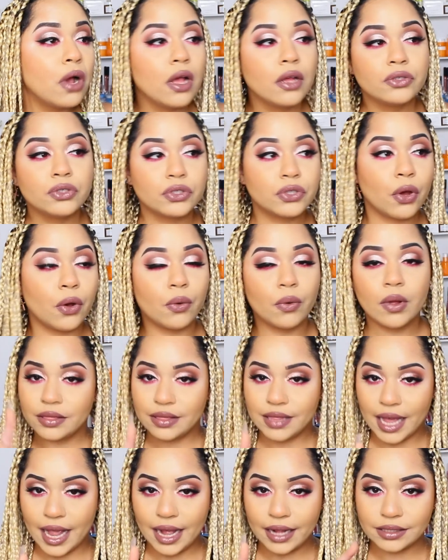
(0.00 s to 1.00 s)
So
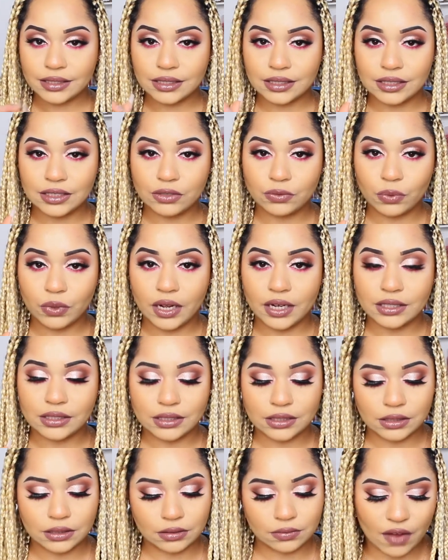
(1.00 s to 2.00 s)
that is
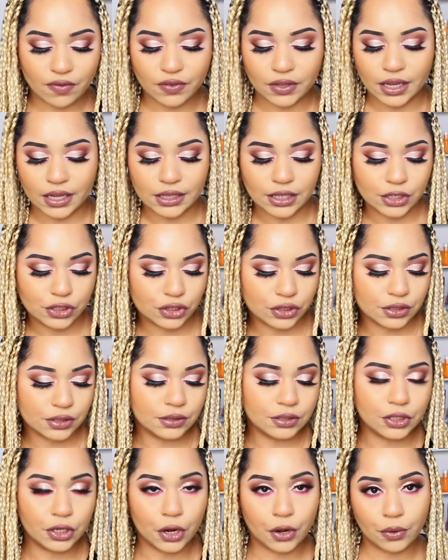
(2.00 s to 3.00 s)
what I feel like they should,
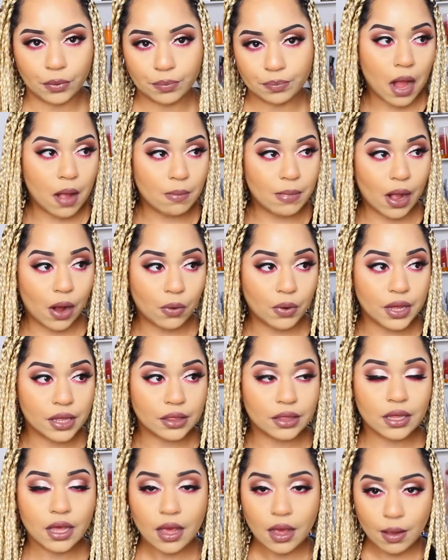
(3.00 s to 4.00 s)
you know, come out with.